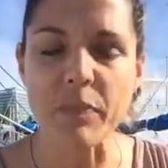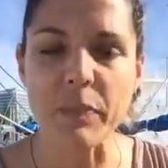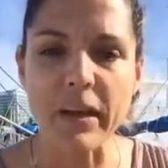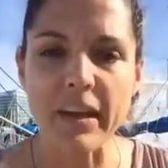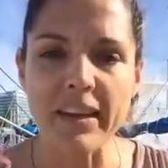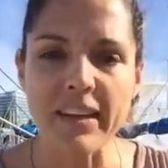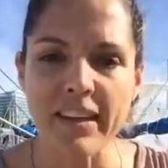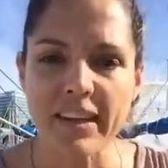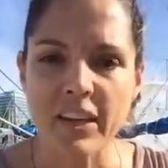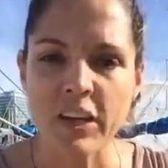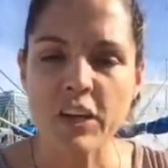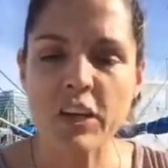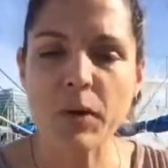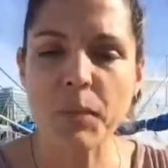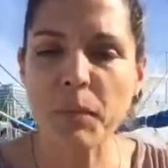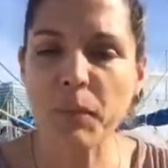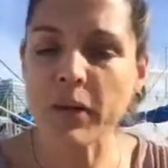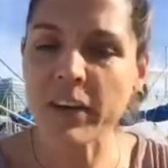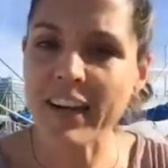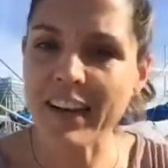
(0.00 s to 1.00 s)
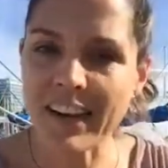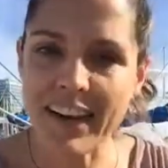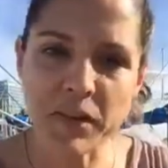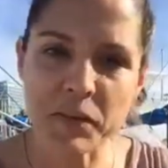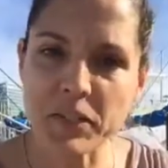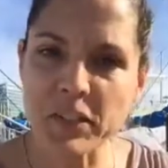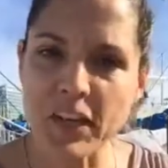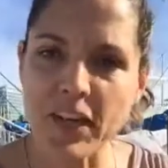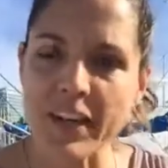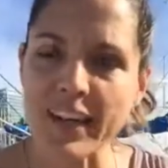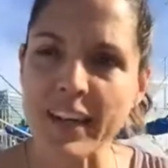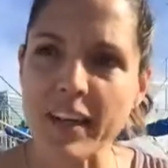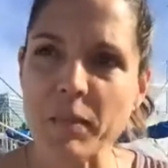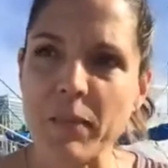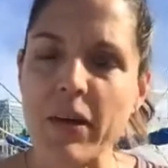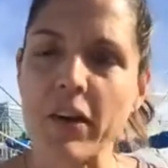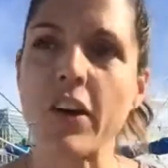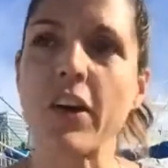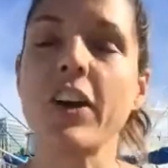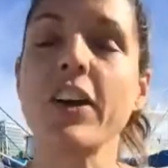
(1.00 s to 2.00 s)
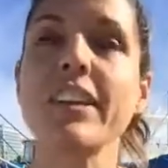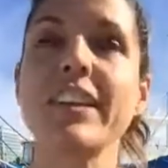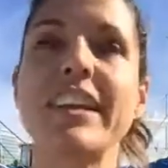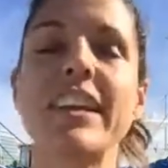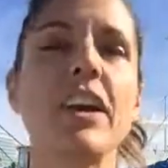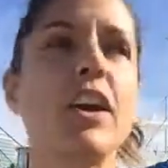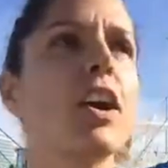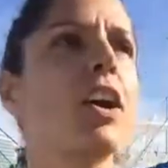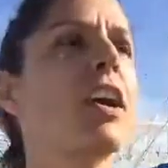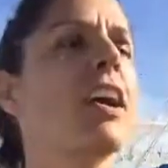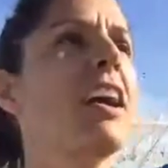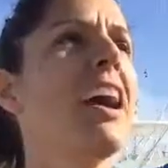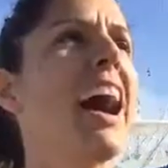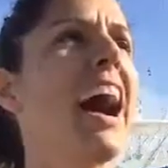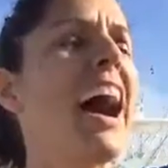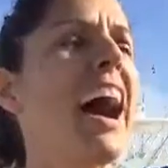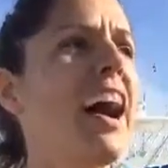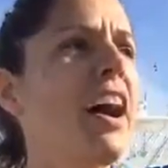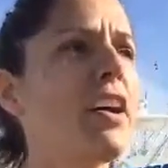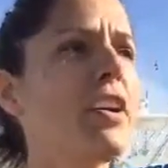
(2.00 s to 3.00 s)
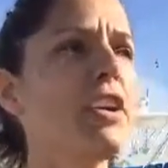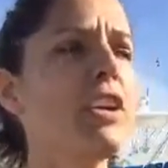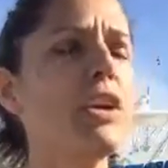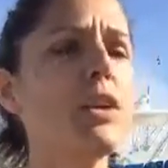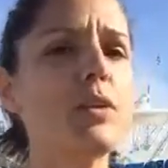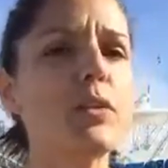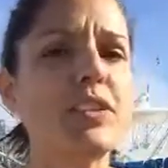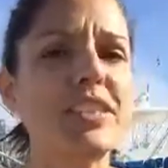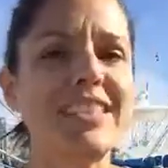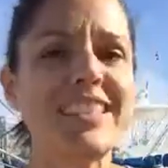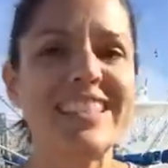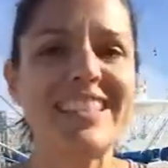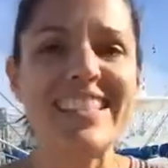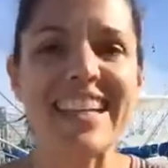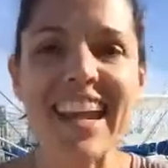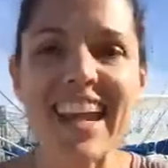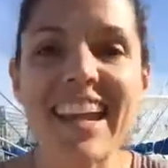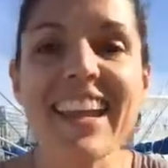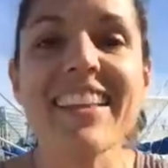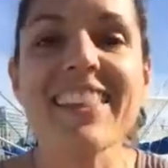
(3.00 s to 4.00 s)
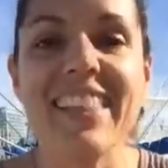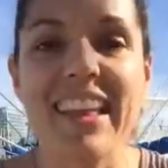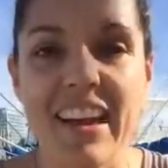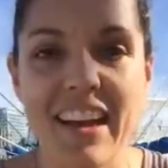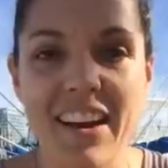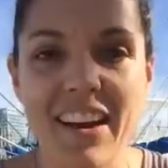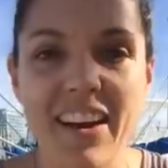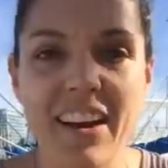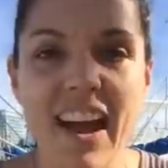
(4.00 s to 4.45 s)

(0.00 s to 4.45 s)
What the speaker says: But, you know, Maria and I were talking about earlier, how do you stay there?